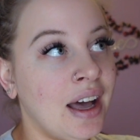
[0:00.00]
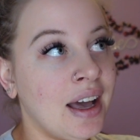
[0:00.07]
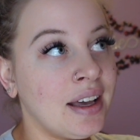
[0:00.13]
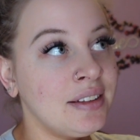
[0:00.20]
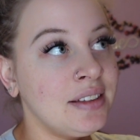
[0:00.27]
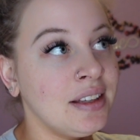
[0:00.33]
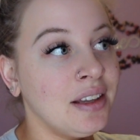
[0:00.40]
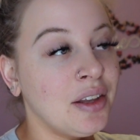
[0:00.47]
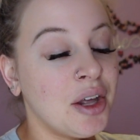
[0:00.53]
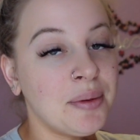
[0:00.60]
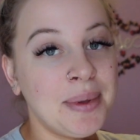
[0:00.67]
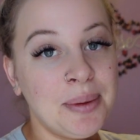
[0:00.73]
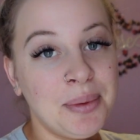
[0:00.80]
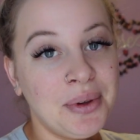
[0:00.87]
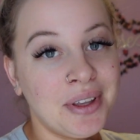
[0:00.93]
I see a lot
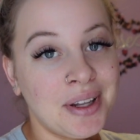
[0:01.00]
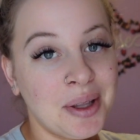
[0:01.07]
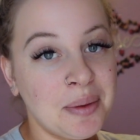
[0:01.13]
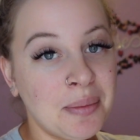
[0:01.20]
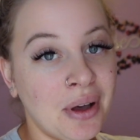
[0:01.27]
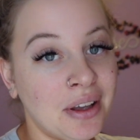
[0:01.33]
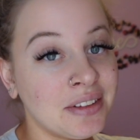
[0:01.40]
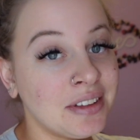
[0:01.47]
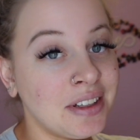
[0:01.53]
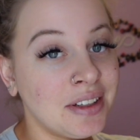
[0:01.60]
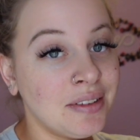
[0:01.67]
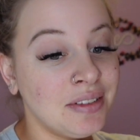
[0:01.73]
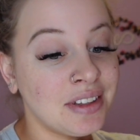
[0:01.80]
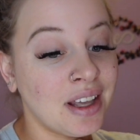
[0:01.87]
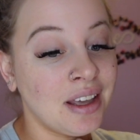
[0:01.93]
of people getting
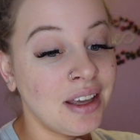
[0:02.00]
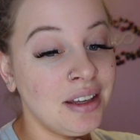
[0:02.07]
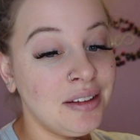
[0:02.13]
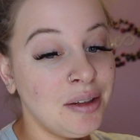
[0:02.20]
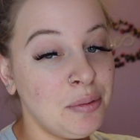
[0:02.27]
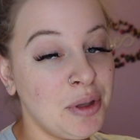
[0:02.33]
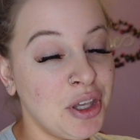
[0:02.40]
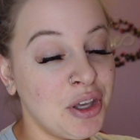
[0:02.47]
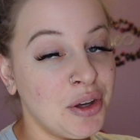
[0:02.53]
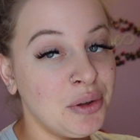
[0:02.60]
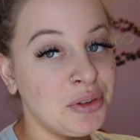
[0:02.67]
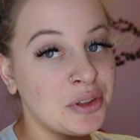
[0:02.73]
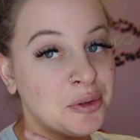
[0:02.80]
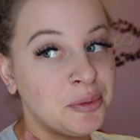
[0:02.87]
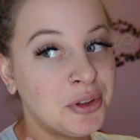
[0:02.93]
positives at
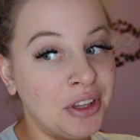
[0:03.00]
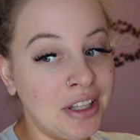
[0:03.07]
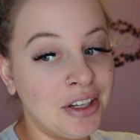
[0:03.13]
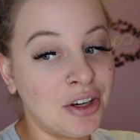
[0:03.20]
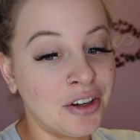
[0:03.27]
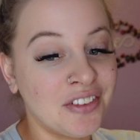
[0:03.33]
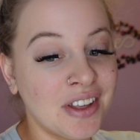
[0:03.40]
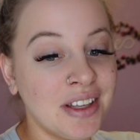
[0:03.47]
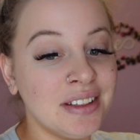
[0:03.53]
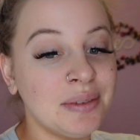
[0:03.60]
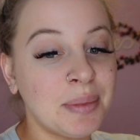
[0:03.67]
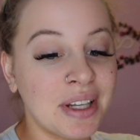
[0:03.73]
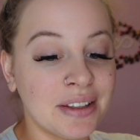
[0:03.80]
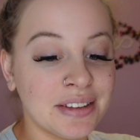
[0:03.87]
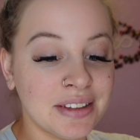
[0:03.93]
8DPO, so I'm really nervous
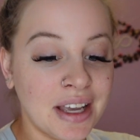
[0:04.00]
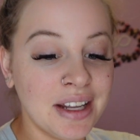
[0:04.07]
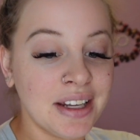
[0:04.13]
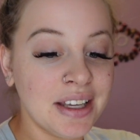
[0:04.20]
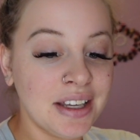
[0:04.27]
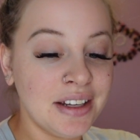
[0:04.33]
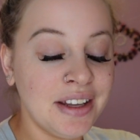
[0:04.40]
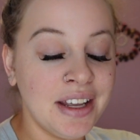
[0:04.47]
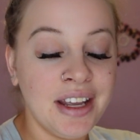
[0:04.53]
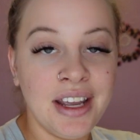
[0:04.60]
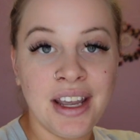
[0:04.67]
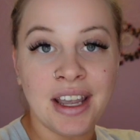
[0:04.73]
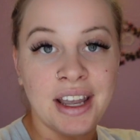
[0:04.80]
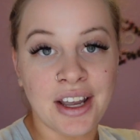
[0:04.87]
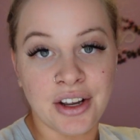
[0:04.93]
but excited,
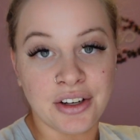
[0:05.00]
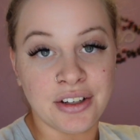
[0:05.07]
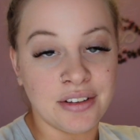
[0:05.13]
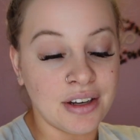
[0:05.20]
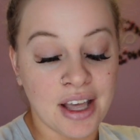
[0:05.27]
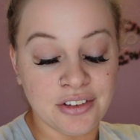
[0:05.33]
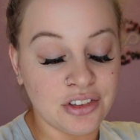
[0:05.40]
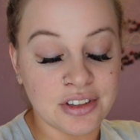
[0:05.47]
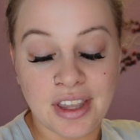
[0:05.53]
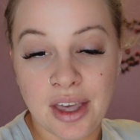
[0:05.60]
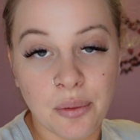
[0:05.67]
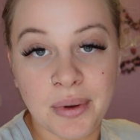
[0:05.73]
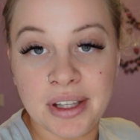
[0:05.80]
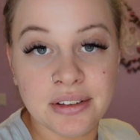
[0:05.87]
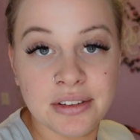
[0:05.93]
and I just
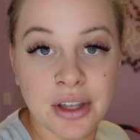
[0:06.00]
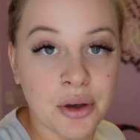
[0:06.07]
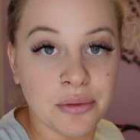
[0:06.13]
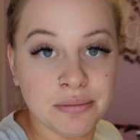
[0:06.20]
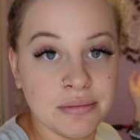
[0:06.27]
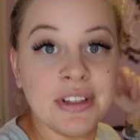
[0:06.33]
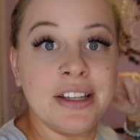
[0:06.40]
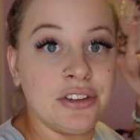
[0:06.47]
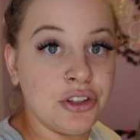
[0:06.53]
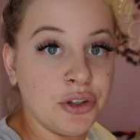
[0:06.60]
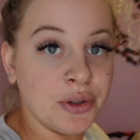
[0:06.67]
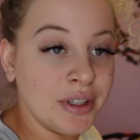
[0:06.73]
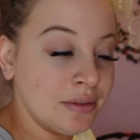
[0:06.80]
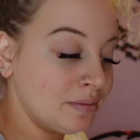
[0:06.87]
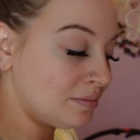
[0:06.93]
can't wait. So let's do
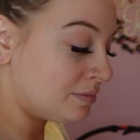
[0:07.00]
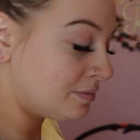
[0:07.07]
it.